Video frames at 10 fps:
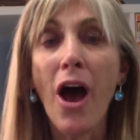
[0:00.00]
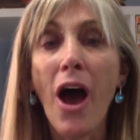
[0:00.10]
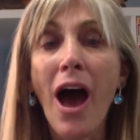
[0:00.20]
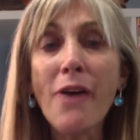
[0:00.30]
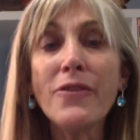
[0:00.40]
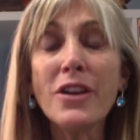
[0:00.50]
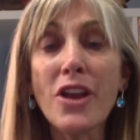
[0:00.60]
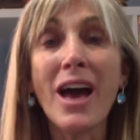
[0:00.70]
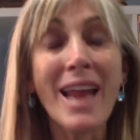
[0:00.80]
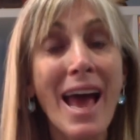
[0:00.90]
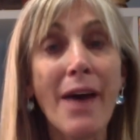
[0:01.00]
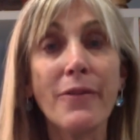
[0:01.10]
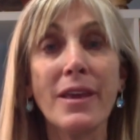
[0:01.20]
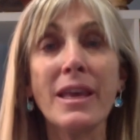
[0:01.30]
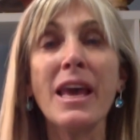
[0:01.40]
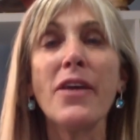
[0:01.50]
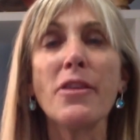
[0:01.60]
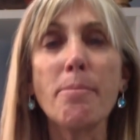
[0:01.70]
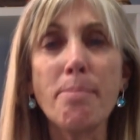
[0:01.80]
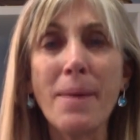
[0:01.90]
often not having the
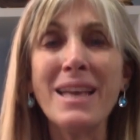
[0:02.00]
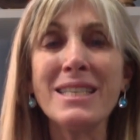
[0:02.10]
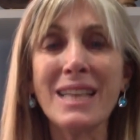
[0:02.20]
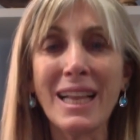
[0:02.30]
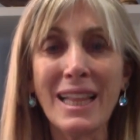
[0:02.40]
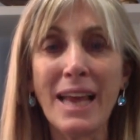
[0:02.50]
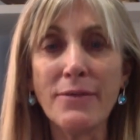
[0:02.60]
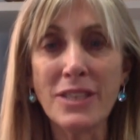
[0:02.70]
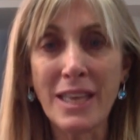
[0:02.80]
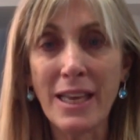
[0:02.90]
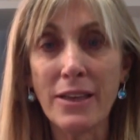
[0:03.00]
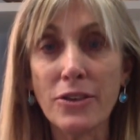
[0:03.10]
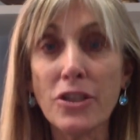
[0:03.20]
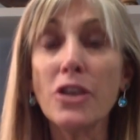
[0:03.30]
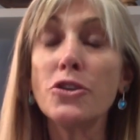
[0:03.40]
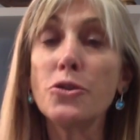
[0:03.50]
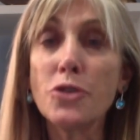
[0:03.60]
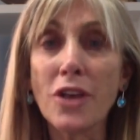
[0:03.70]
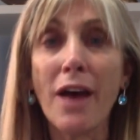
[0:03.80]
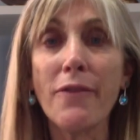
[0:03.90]
basic life skills to
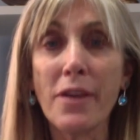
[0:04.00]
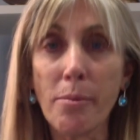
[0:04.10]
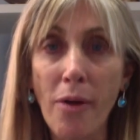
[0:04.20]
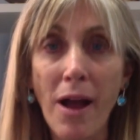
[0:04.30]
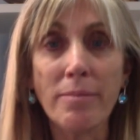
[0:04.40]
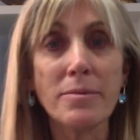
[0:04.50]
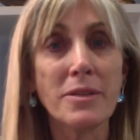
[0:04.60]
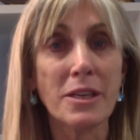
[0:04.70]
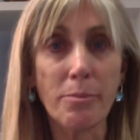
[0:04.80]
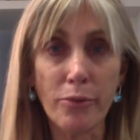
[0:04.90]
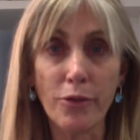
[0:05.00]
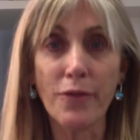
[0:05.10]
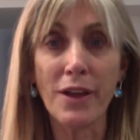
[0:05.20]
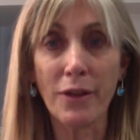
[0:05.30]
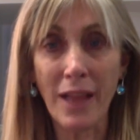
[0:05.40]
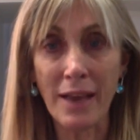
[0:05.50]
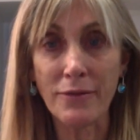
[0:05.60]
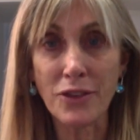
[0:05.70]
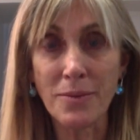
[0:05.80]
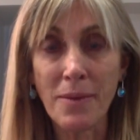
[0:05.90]
solve their problems and improve their
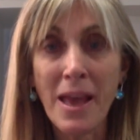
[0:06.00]
lives.